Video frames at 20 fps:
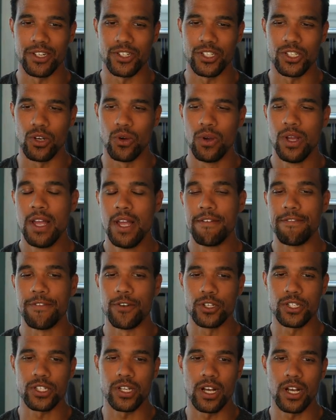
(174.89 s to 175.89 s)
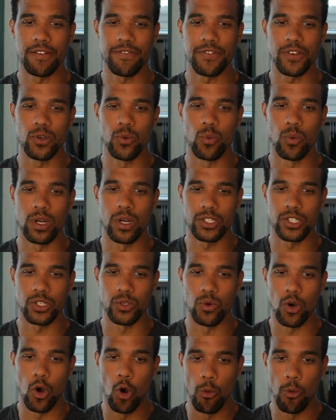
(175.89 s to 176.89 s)
So first off, you want
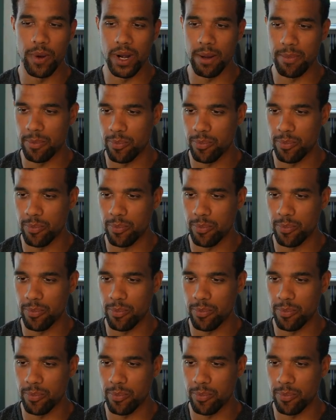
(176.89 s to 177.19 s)
to open up a